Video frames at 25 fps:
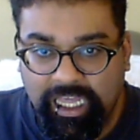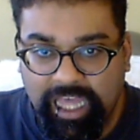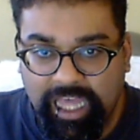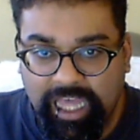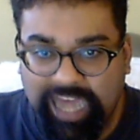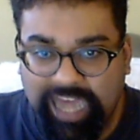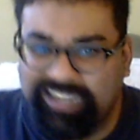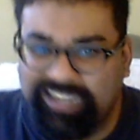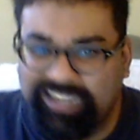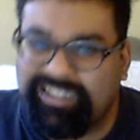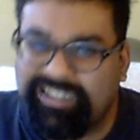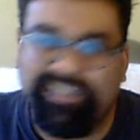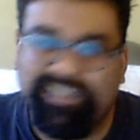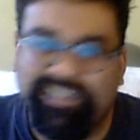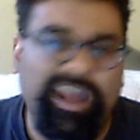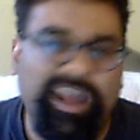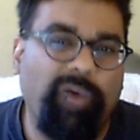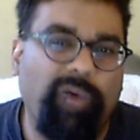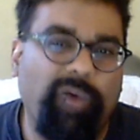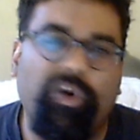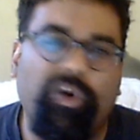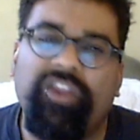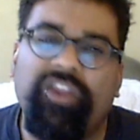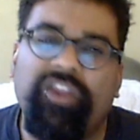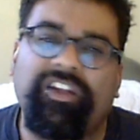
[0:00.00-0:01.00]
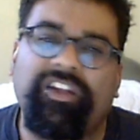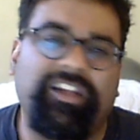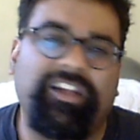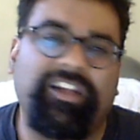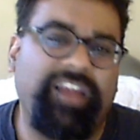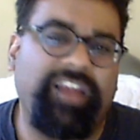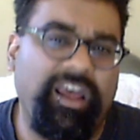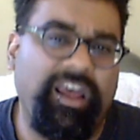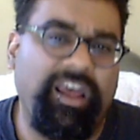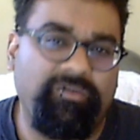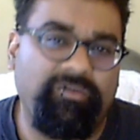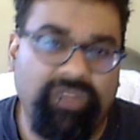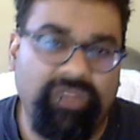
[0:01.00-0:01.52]
And it's just not worth it to
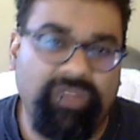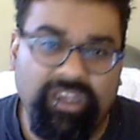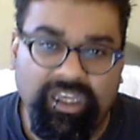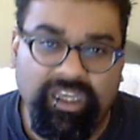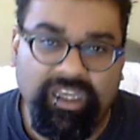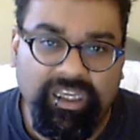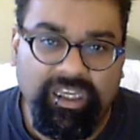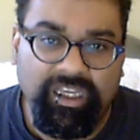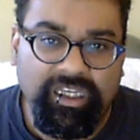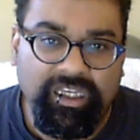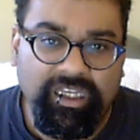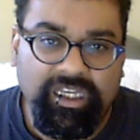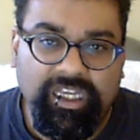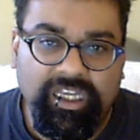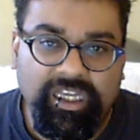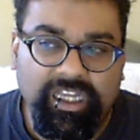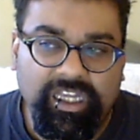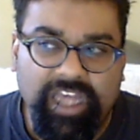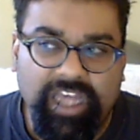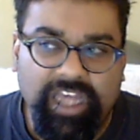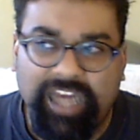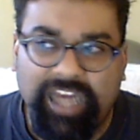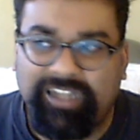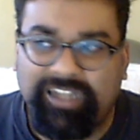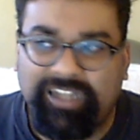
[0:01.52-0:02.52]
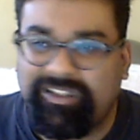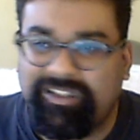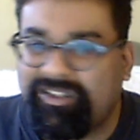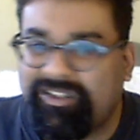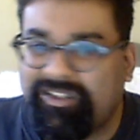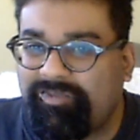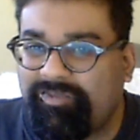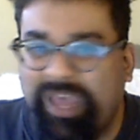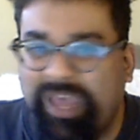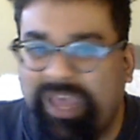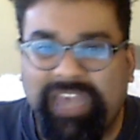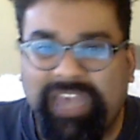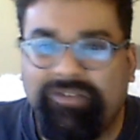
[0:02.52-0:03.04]
them. And it's
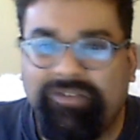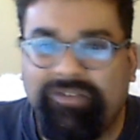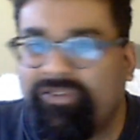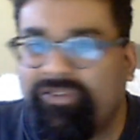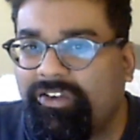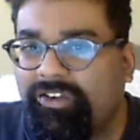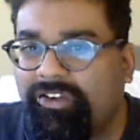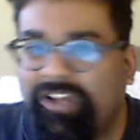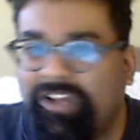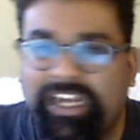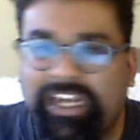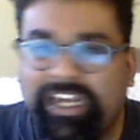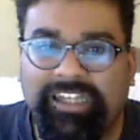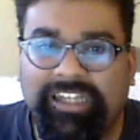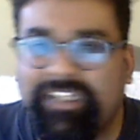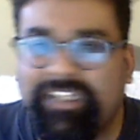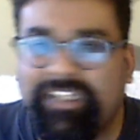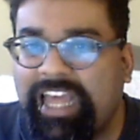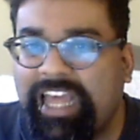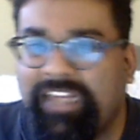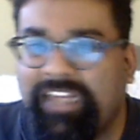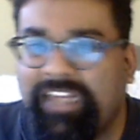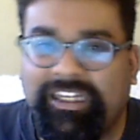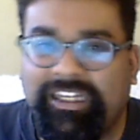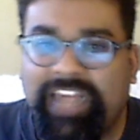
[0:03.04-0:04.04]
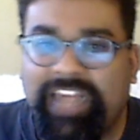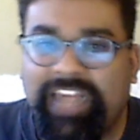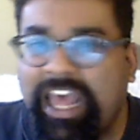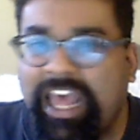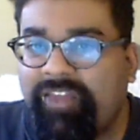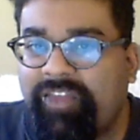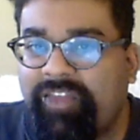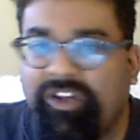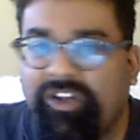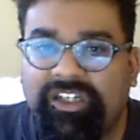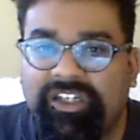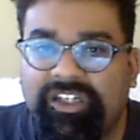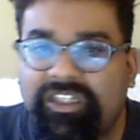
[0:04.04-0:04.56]
painful, and
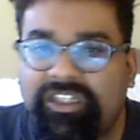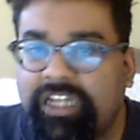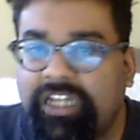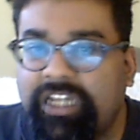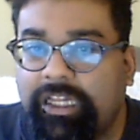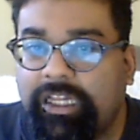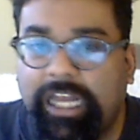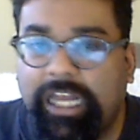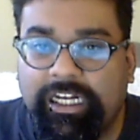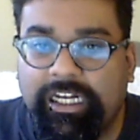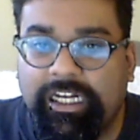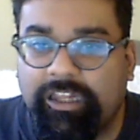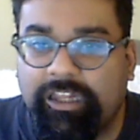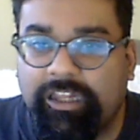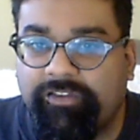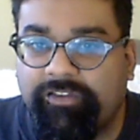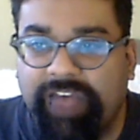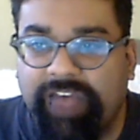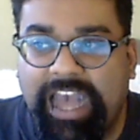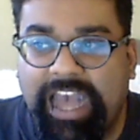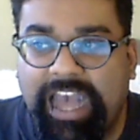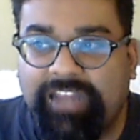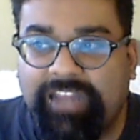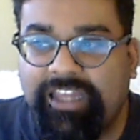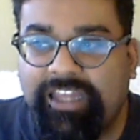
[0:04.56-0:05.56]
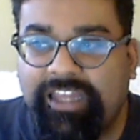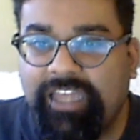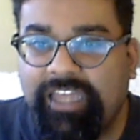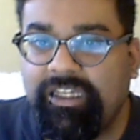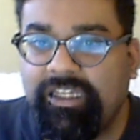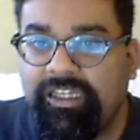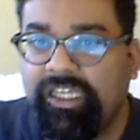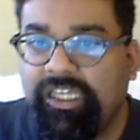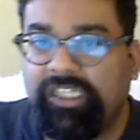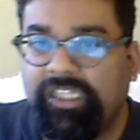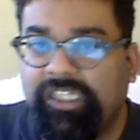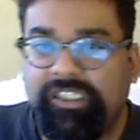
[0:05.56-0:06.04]
they're just neglecting the fact that,